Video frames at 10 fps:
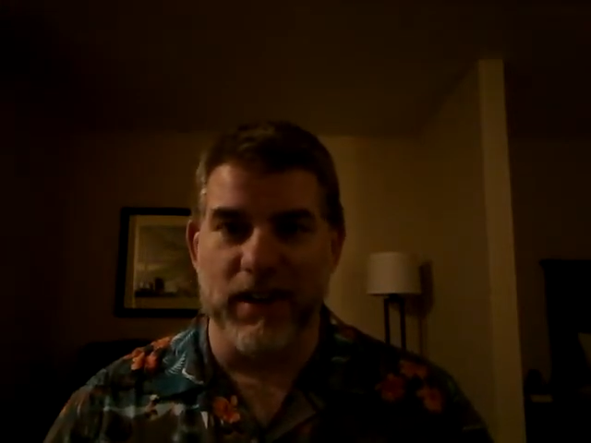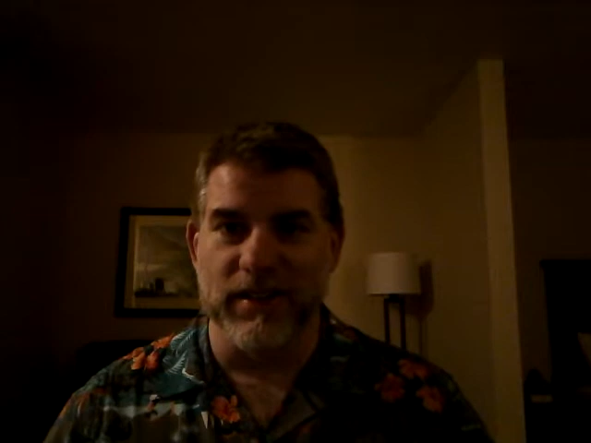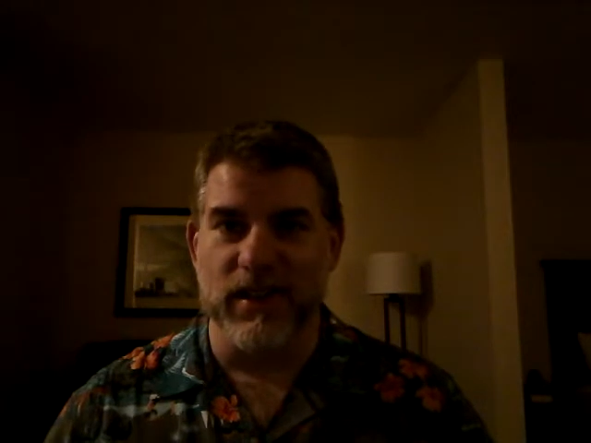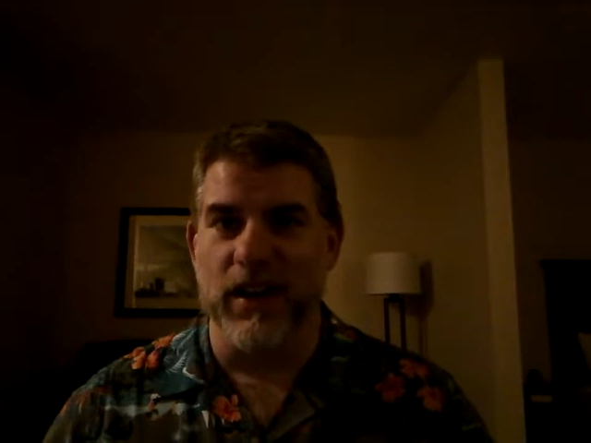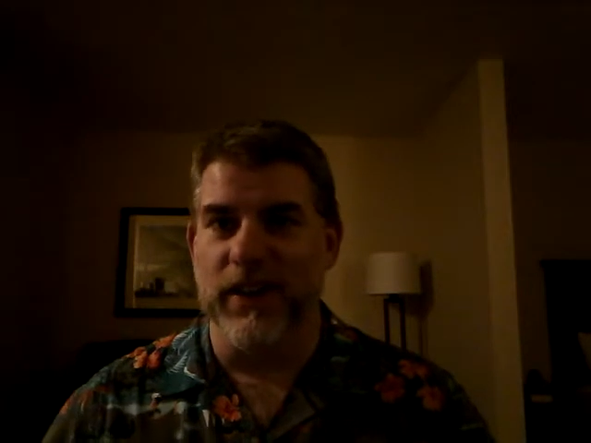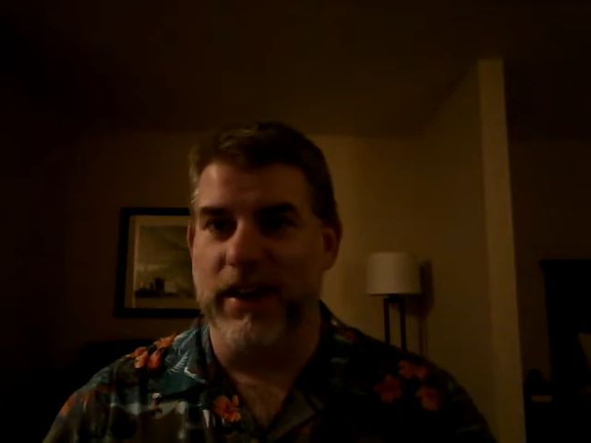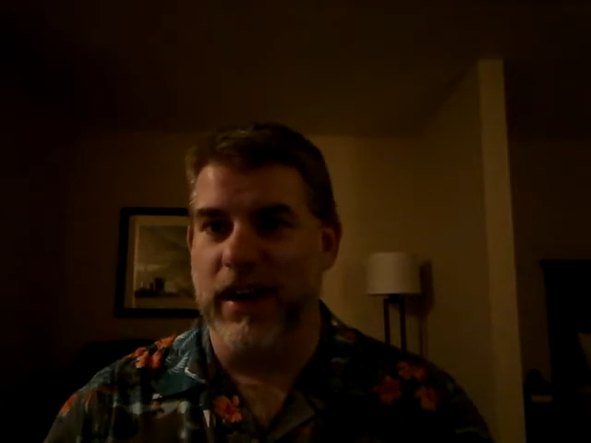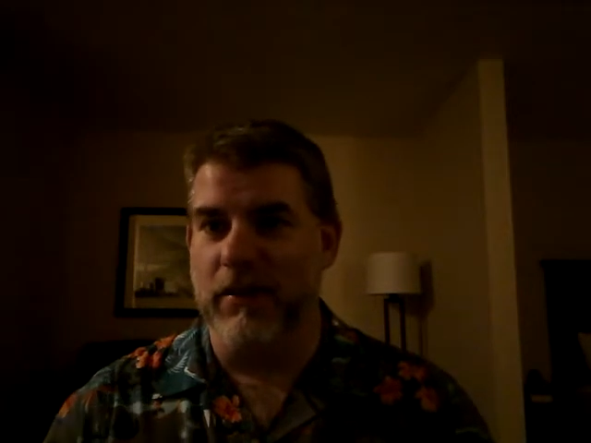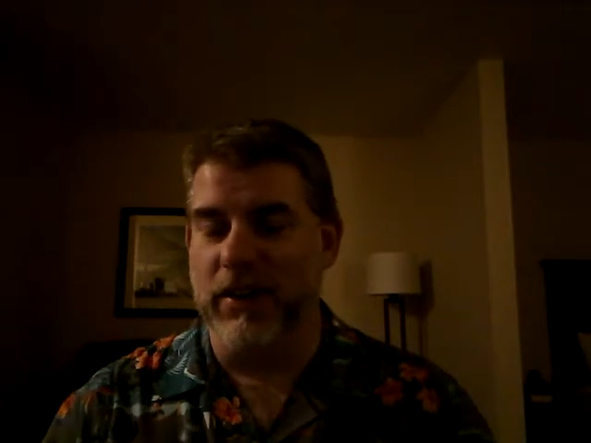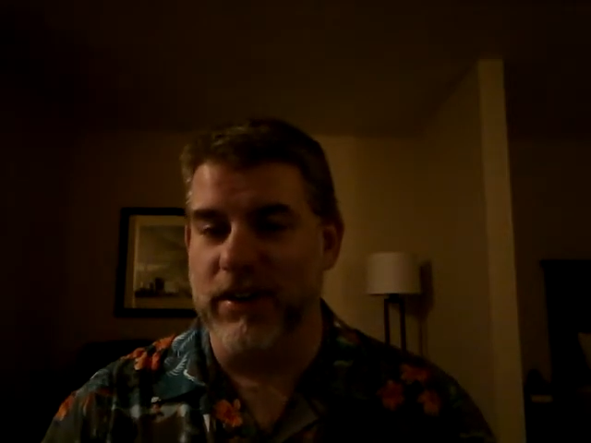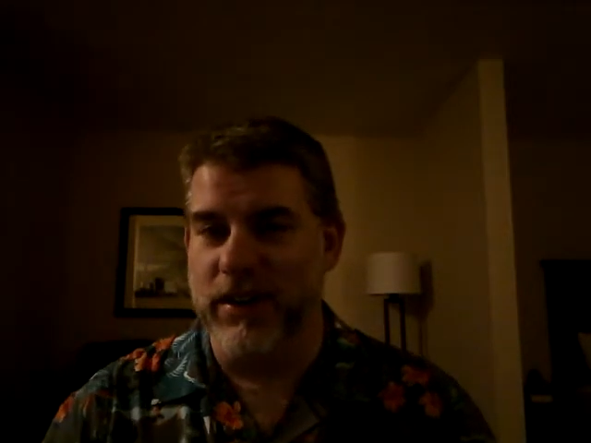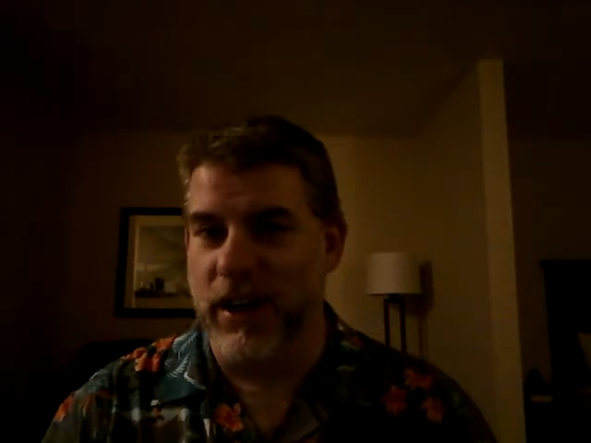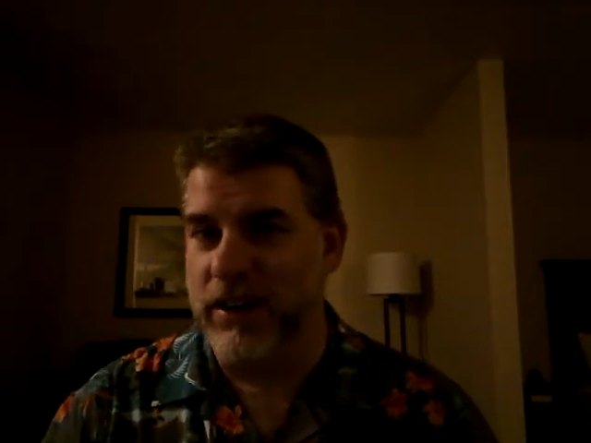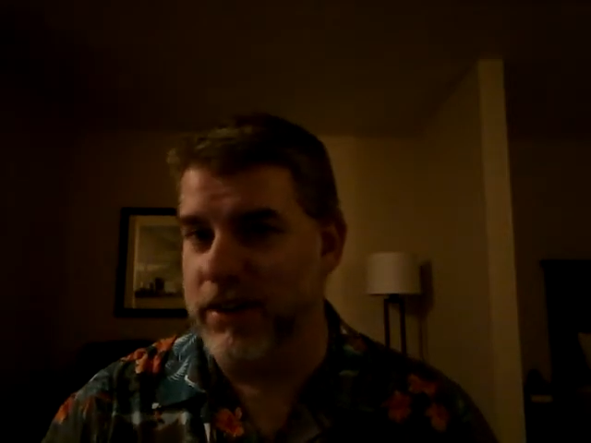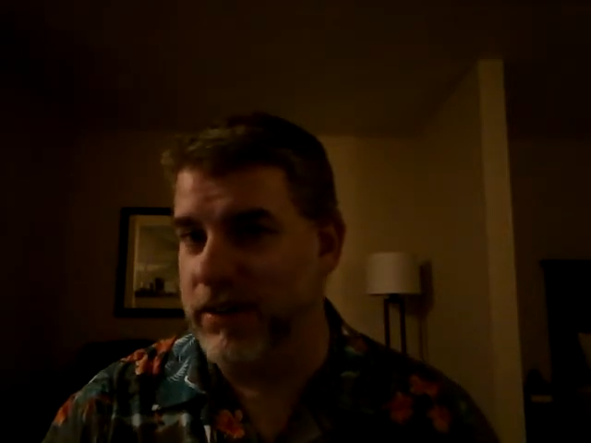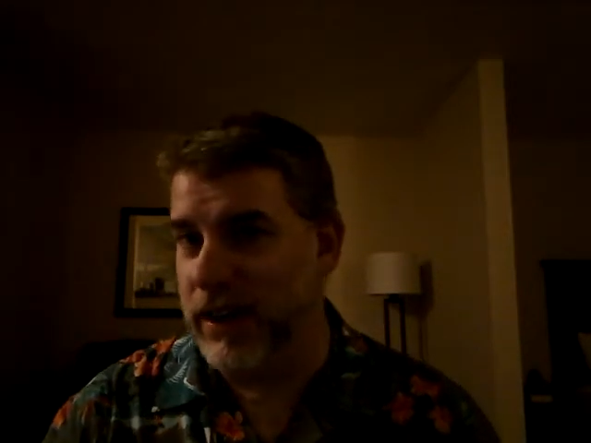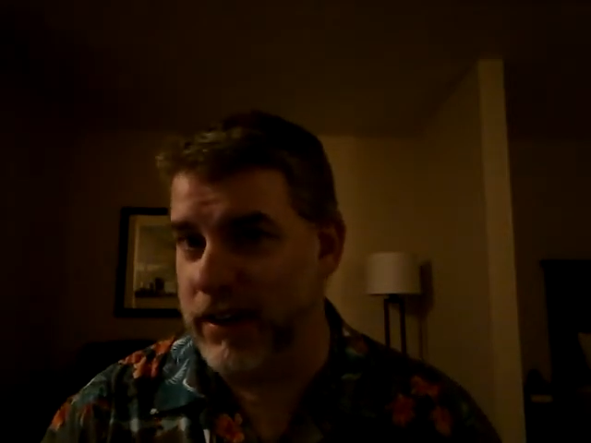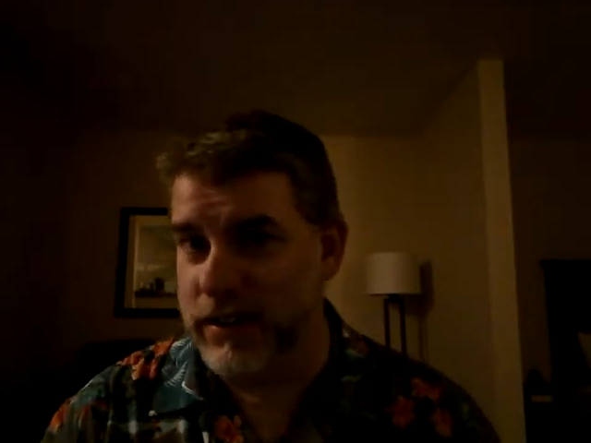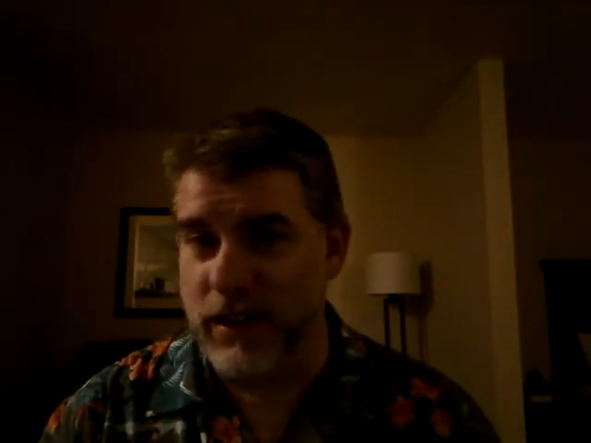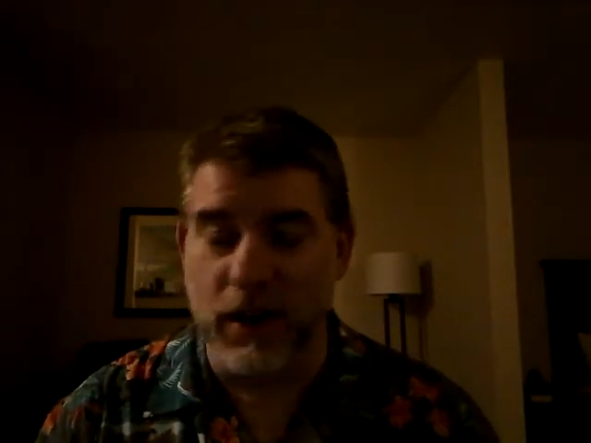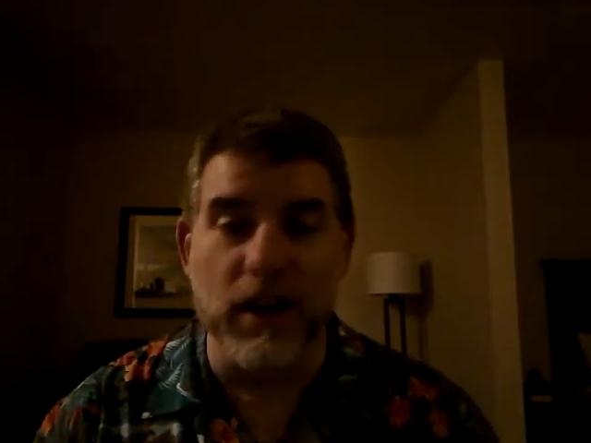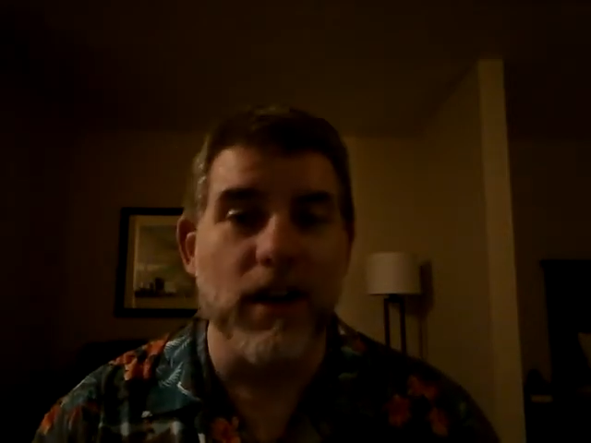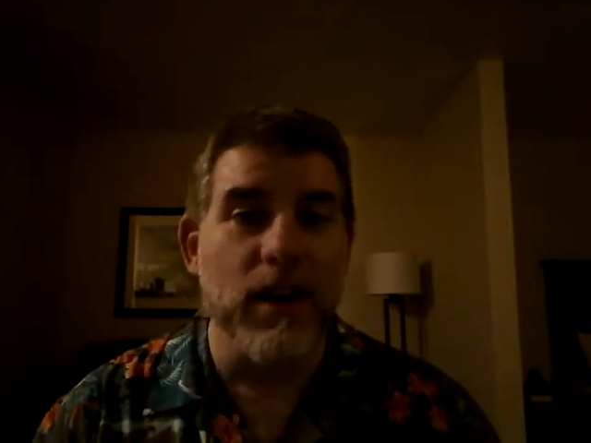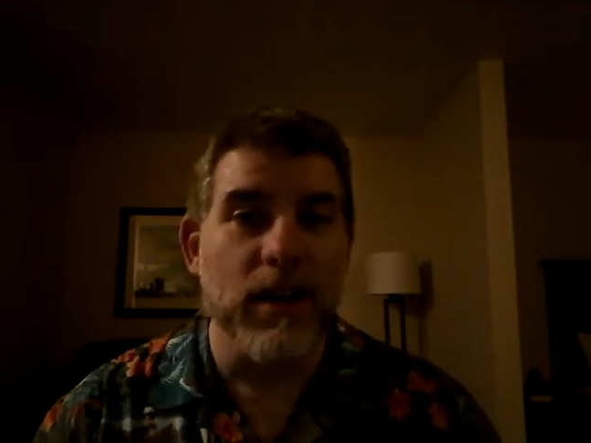I saw that I wanted to talk to again. So